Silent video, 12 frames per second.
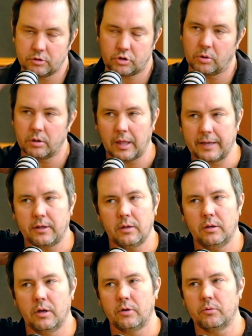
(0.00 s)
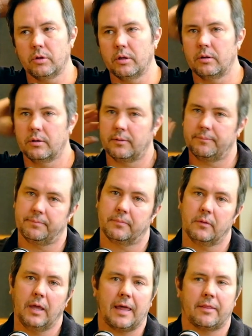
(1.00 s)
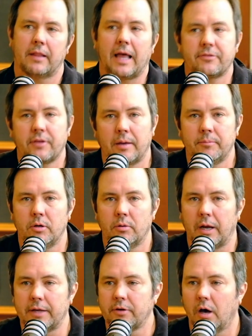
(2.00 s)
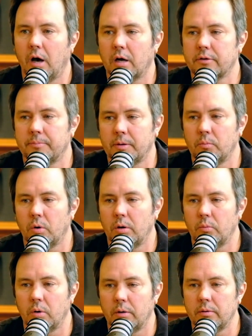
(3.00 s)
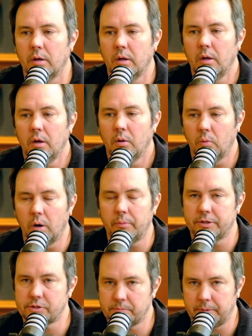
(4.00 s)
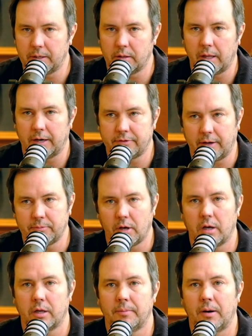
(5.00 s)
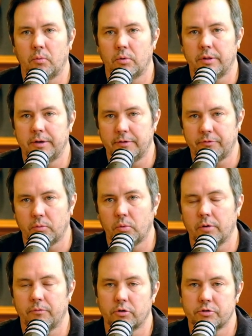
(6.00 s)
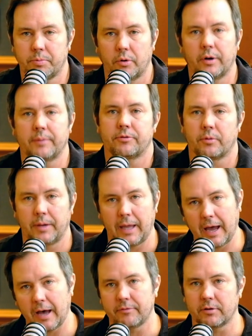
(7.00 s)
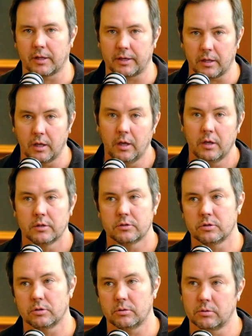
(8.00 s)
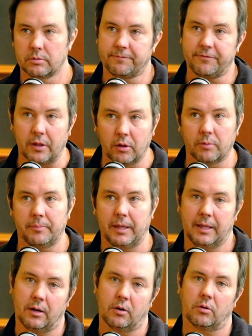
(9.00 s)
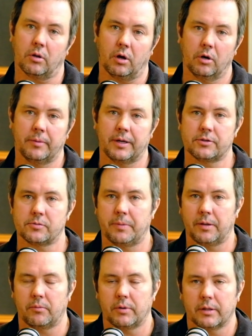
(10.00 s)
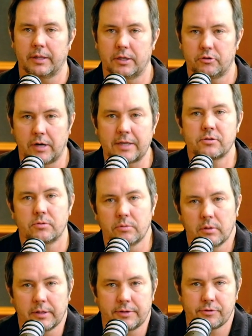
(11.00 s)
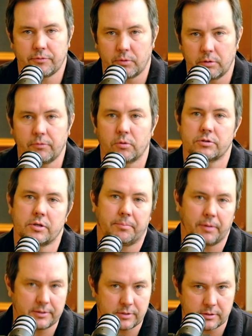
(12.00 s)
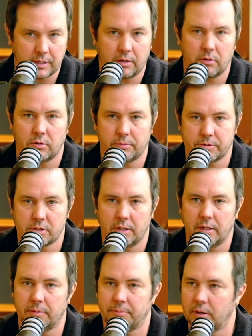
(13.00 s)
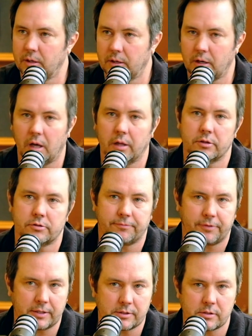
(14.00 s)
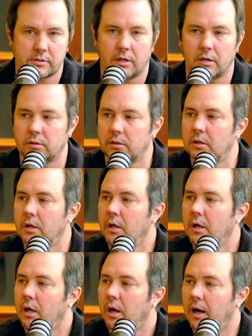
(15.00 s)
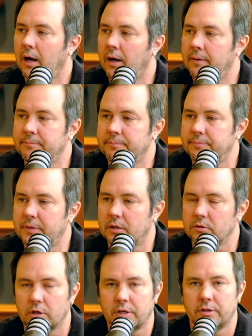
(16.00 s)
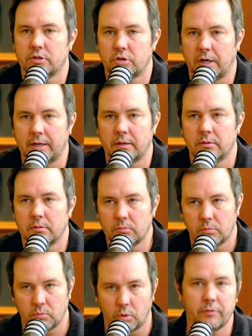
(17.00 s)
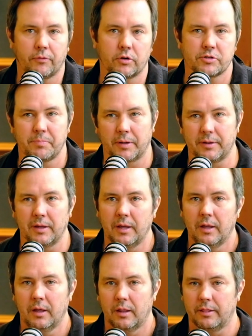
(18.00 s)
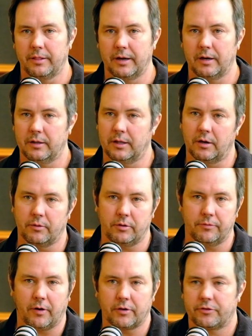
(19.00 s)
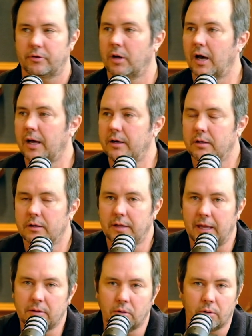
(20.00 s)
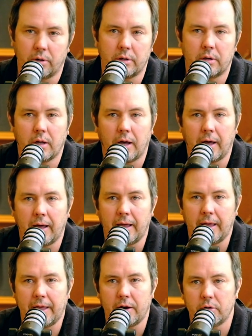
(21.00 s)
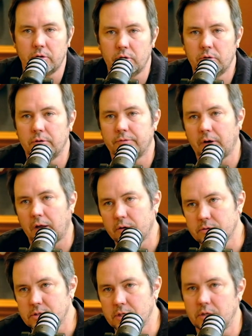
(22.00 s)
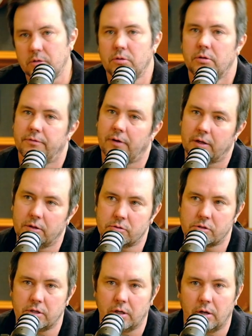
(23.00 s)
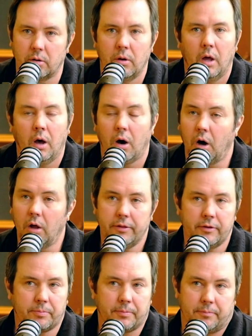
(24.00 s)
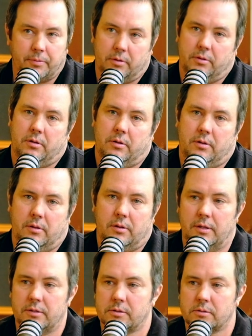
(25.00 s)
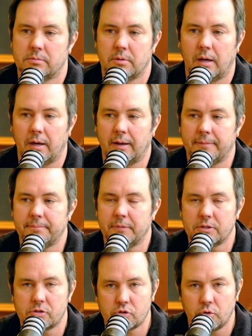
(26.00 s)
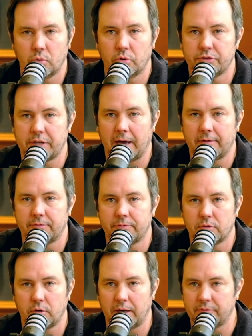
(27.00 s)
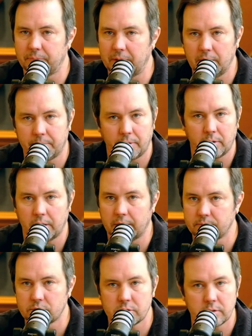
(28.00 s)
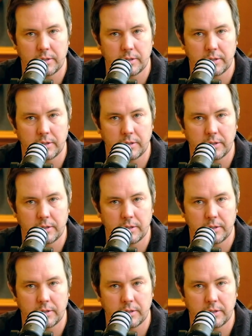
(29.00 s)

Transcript: Sure, like you, you know, in house. Yeah, the last time you and I talked, I mean, what what what we spend a lot of time talking about were the different workforce programs that we have and like. Mm film in Oklahoma has been really addressed through the lens of workforce at places like Oklahoma City Community College and Francis Tuttle. Um, they're looking to train workforce, but you know, you've also got Gaylord uh, at OU. You've got OCU. You've got UCO. All these the, these uh, these schools have creative media programs. Yeah.